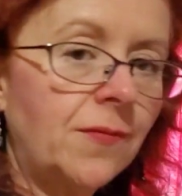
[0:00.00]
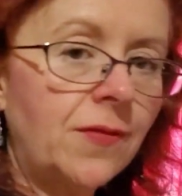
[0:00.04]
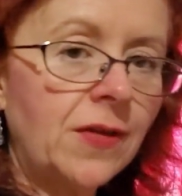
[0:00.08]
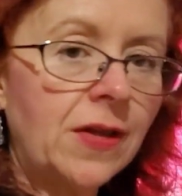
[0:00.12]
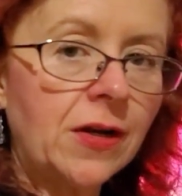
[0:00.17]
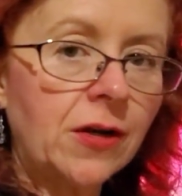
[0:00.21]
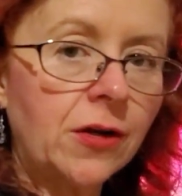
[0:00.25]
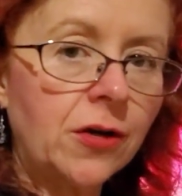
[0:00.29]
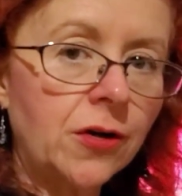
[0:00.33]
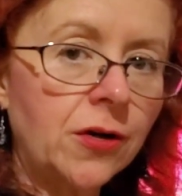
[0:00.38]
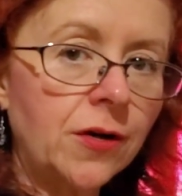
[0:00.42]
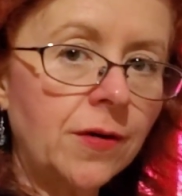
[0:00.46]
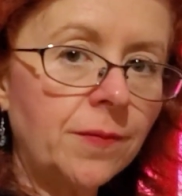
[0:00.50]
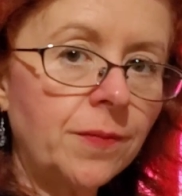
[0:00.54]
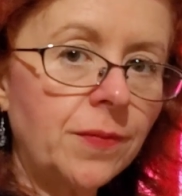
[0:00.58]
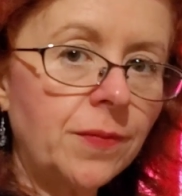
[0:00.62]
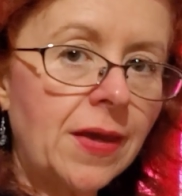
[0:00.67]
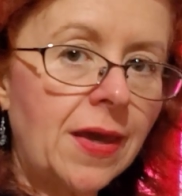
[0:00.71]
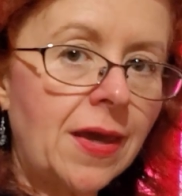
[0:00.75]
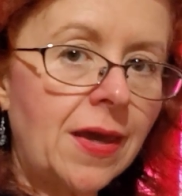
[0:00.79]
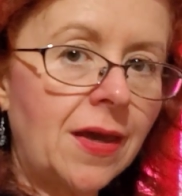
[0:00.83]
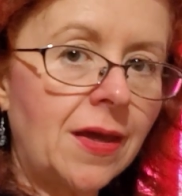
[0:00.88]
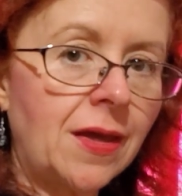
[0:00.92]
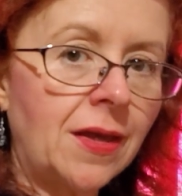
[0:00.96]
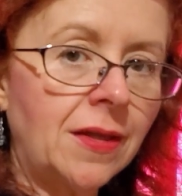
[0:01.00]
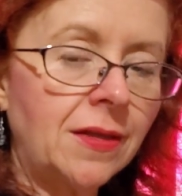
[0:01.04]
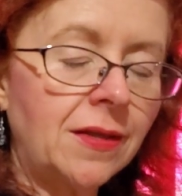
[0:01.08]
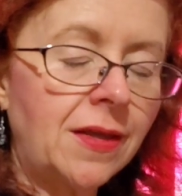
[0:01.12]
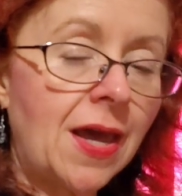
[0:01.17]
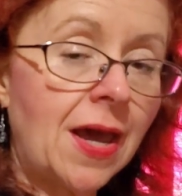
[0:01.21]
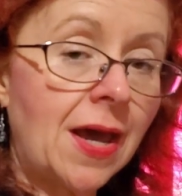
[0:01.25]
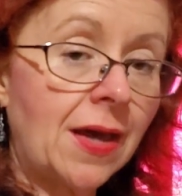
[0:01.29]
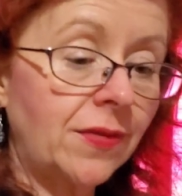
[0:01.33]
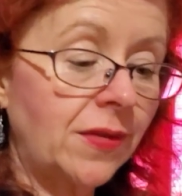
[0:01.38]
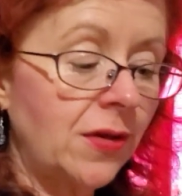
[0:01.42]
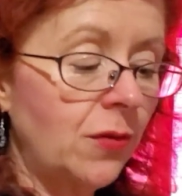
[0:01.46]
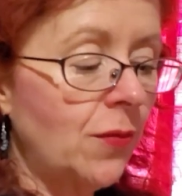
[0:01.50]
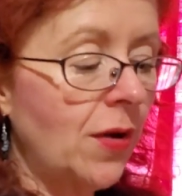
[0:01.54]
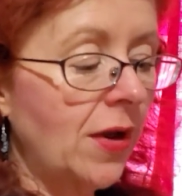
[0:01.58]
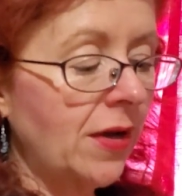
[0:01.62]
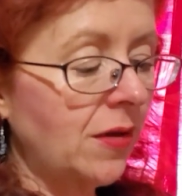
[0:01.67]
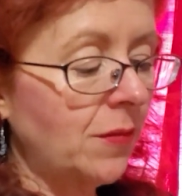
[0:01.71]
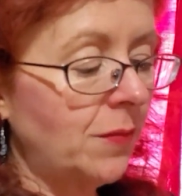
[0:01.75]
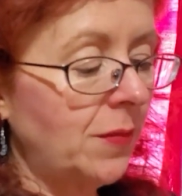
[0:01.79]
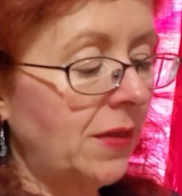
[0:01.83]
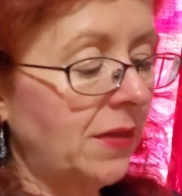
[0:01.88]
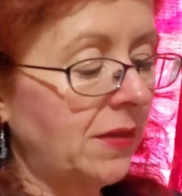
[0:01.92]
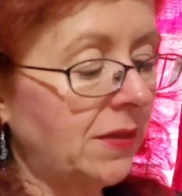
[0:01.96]
vinegar, and Cathy
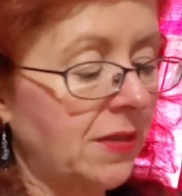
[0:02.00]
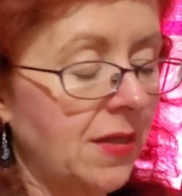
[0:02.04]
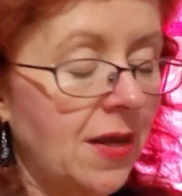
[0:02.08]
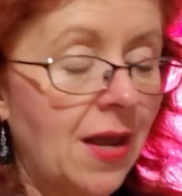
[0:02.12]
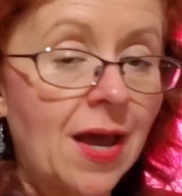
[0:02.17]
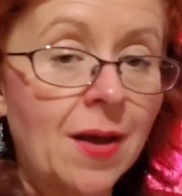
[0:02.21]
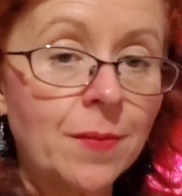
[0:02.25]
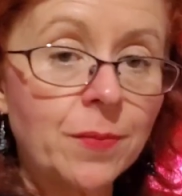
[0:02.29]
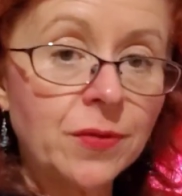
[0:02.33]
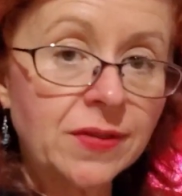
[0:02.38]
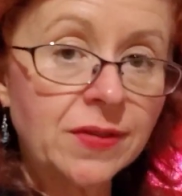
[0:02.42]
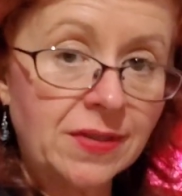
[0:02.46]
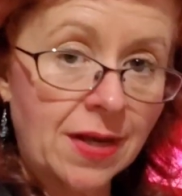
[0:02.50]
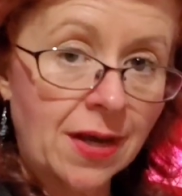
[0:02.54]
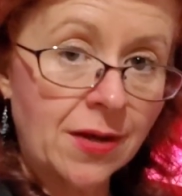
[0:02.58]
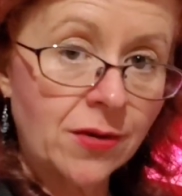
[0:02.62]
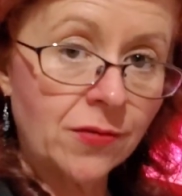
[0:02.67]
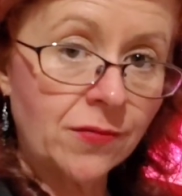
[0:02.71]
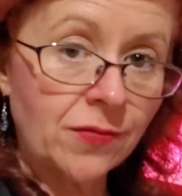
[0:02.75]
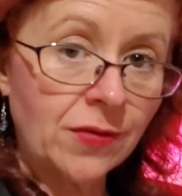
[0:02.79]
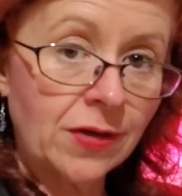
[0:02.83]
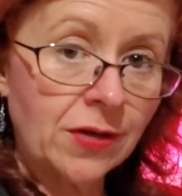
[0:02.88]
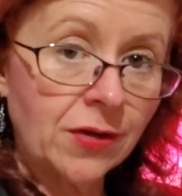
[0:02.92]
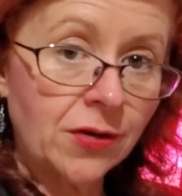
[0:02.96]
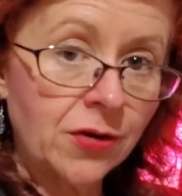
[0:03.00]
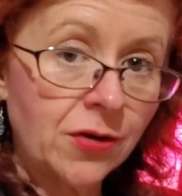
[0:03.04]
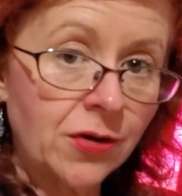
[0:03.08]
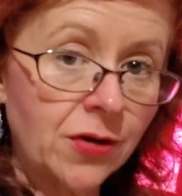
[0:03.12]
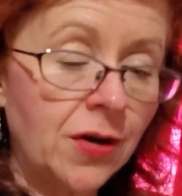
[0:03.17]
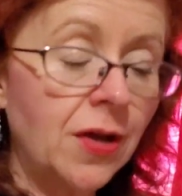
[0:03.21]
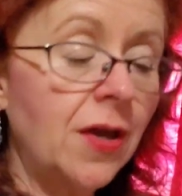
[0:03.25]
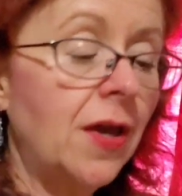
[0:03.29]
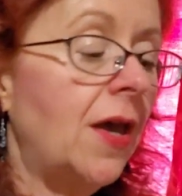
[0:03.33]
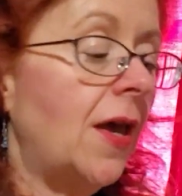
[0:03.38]
recommends the apple cider vinegar,